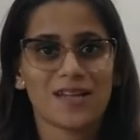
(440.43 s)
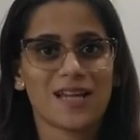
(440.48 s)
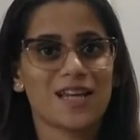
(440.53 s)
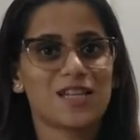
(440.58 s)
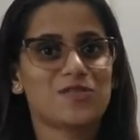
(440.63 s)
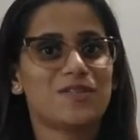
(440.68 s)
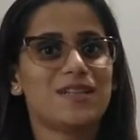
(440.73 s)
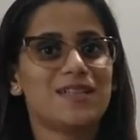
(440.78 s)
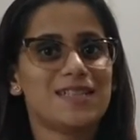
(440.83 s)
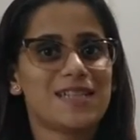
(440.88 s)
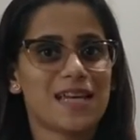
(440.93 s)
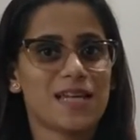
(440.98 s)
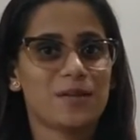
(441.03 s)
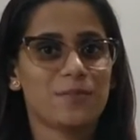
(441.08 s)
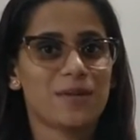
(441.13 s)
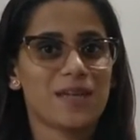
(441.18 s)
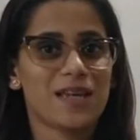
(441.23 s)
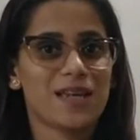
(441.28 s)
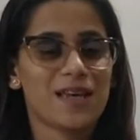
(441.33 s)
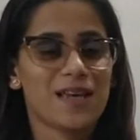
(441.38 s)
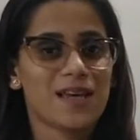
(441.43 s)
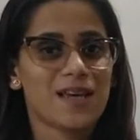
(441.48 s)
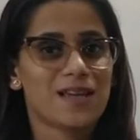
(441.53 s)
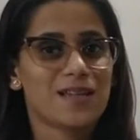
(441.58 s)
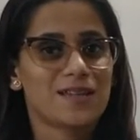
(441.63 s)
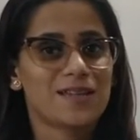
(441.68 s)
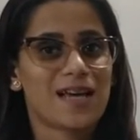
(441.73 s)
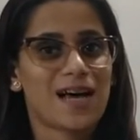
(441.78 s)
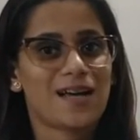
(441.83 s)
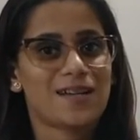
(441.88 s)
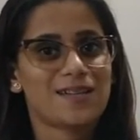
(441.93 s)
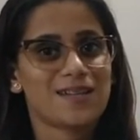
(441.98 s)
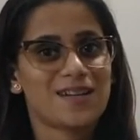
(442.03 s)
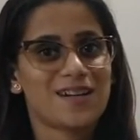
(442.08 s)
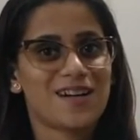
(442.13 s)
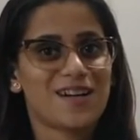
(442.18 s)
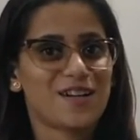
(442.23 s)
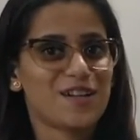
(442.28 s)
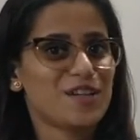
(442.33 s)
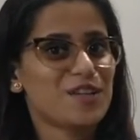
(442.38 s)
It will tell me that
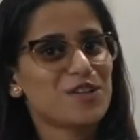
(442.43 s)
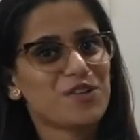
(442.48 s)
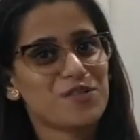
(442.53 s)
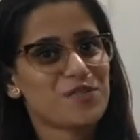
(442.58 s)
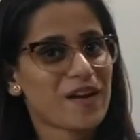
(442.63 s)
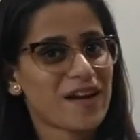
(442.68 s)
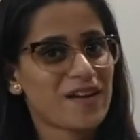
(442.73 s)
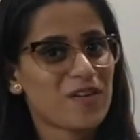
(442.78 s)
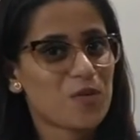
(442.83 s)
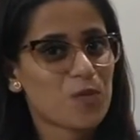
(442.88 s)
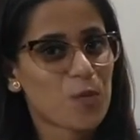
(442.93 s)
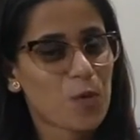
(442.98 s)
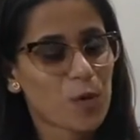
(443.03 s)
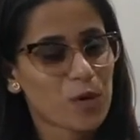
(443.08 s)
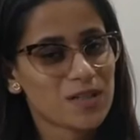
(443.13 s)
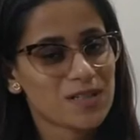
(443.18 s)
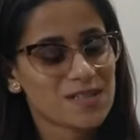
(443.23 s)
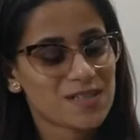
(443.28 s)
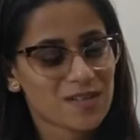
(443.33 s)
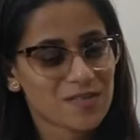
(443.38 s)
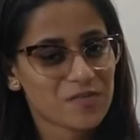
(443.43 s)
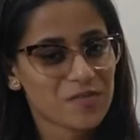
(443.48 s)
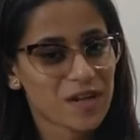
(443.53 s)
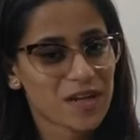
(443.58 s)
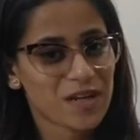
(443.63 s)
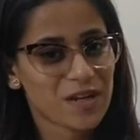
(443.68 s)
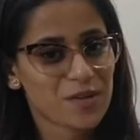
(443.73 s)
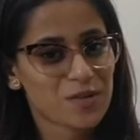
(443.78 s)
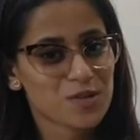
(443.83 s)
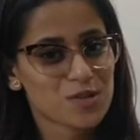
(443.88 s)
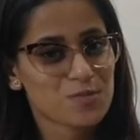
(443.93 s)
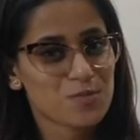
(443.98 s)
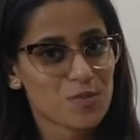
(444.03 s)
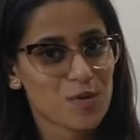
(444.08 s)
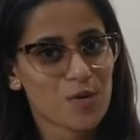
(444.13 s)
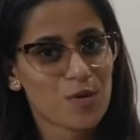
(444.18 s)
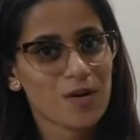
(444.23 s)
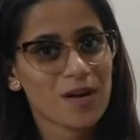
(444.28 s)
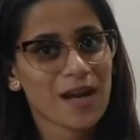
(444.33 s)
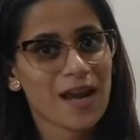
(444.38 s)
you might want some videos
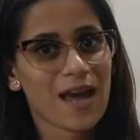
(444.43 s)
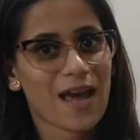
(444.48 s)
more